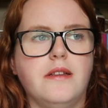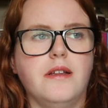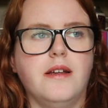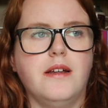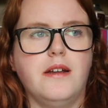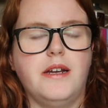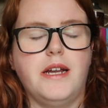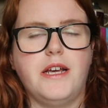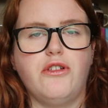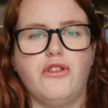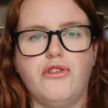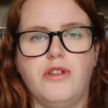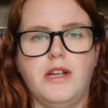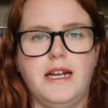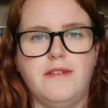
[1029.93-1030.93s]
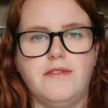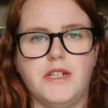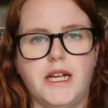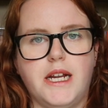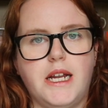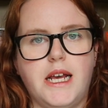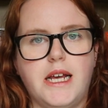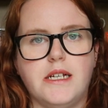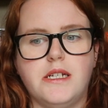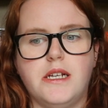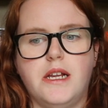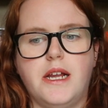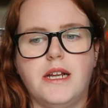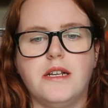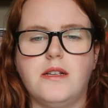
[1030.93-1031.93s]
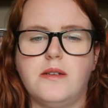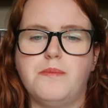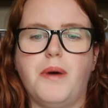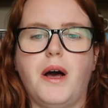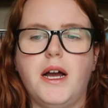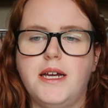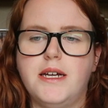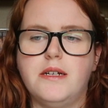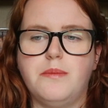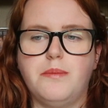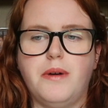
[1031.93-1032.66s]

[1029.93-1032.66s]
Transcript: the nation she lives in is inspired